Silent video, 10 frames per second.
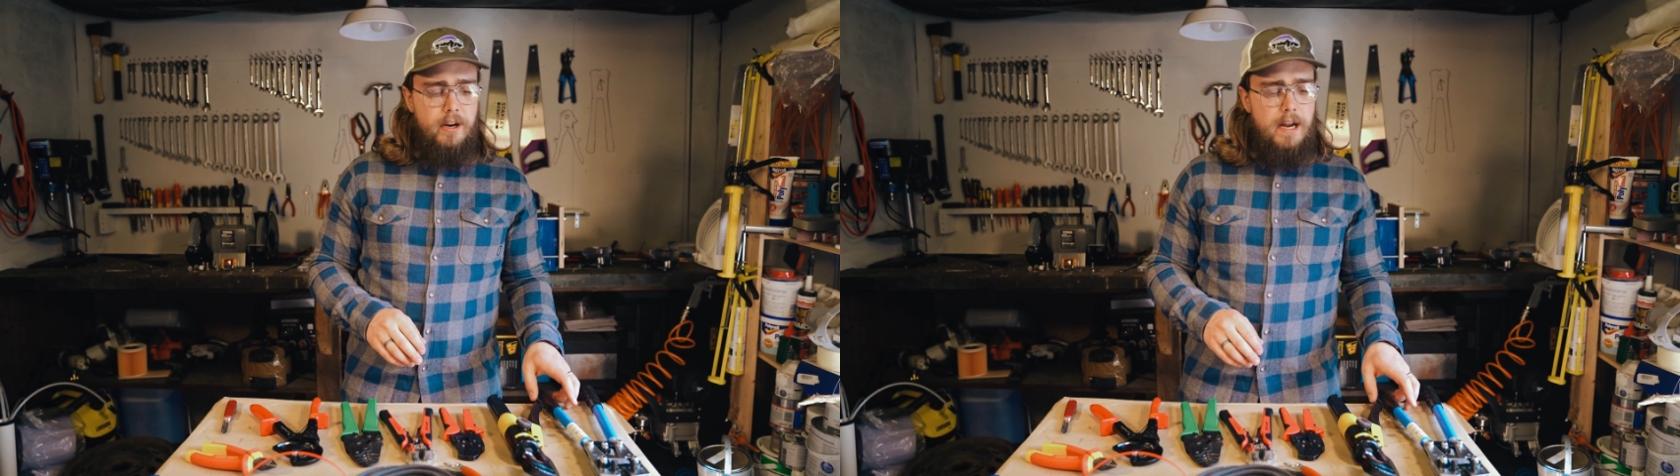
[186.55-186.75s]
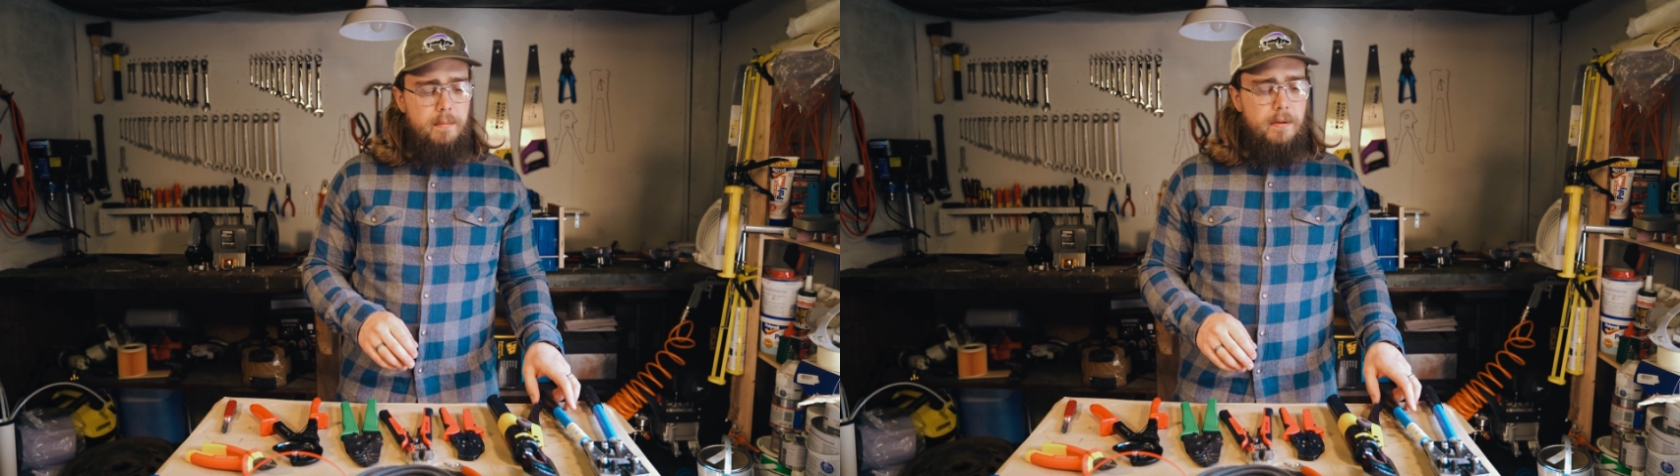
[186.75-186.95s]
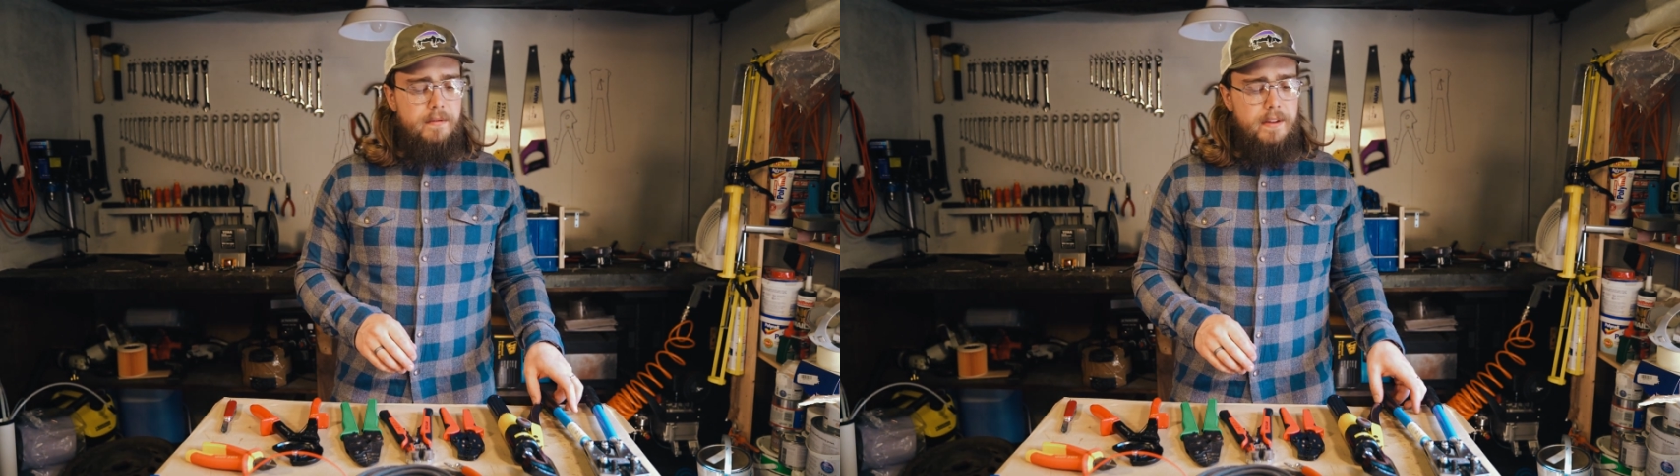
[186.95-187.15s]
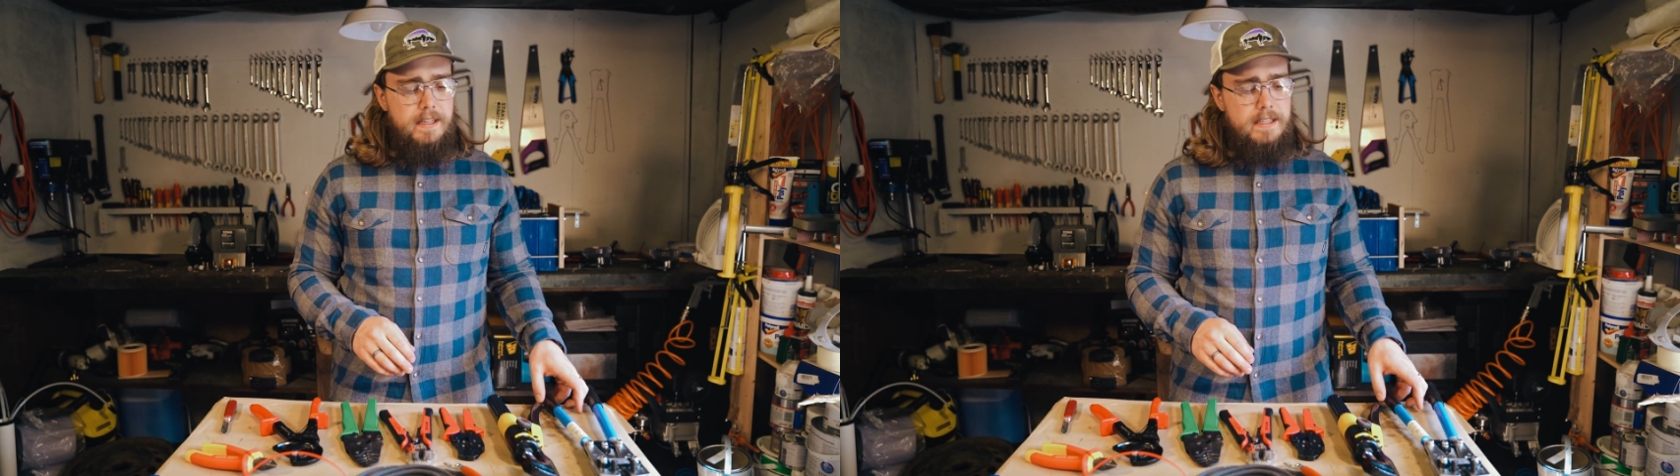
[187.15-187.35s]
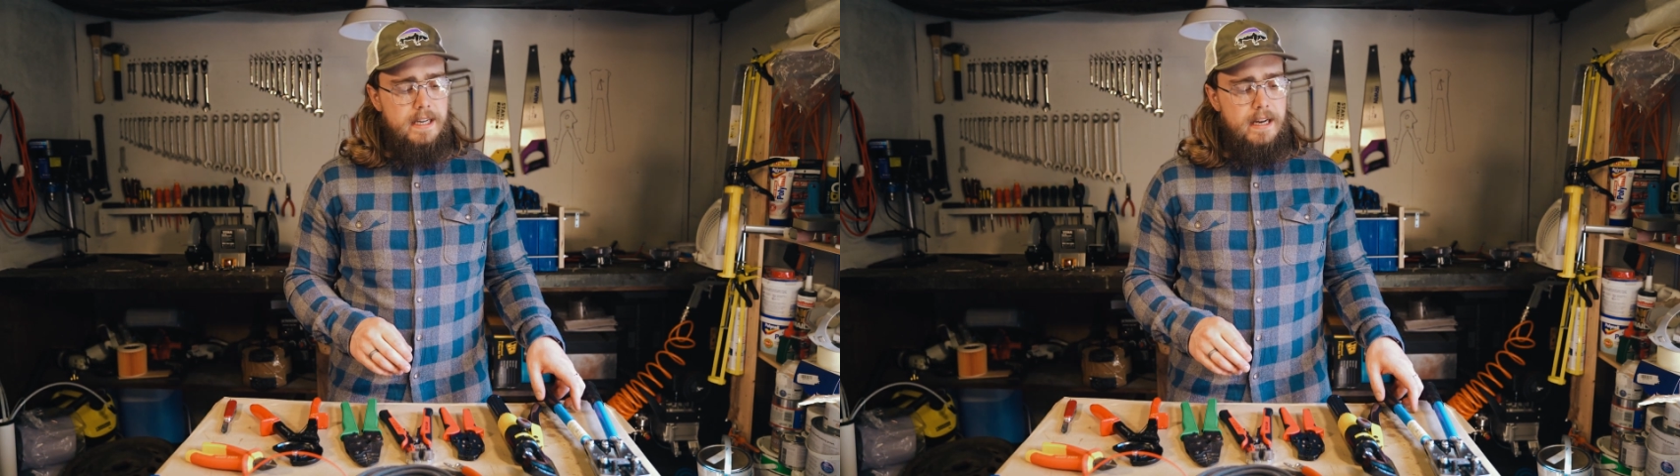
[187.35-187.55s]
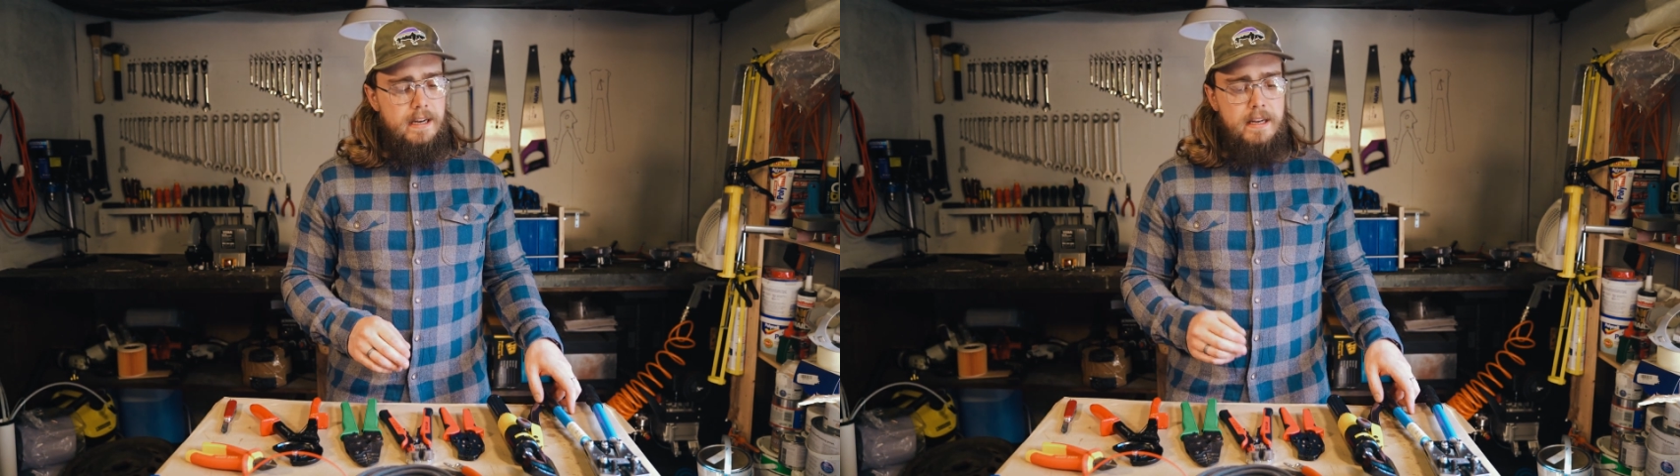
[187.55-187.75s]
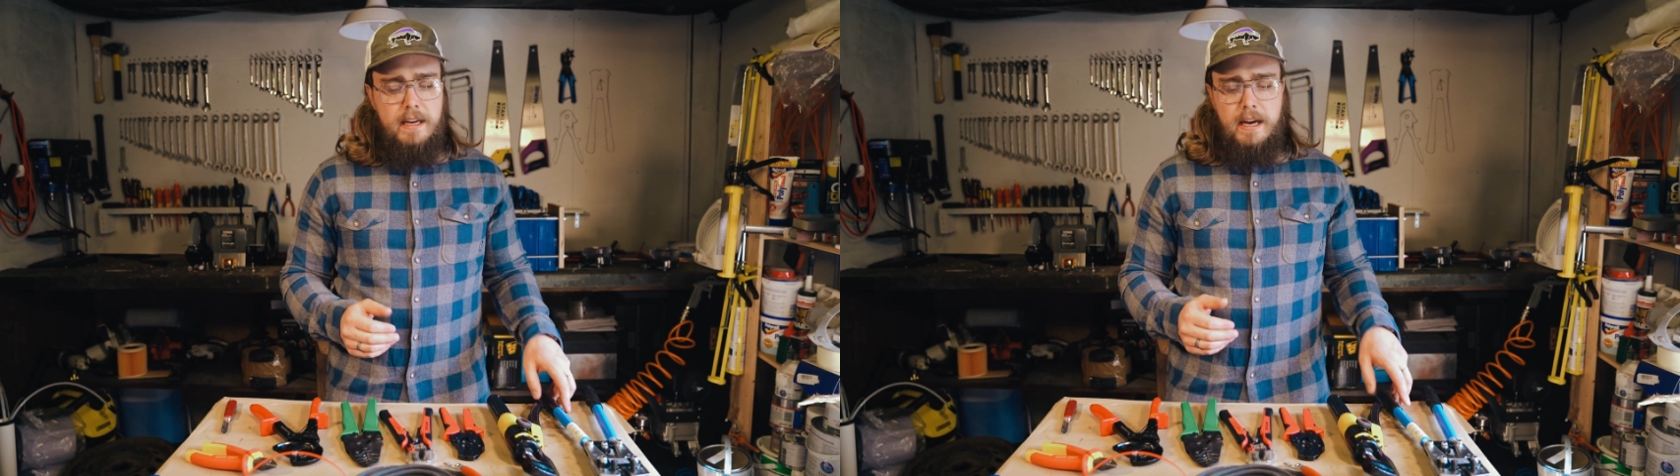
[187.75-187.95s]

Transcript: a couple of things here.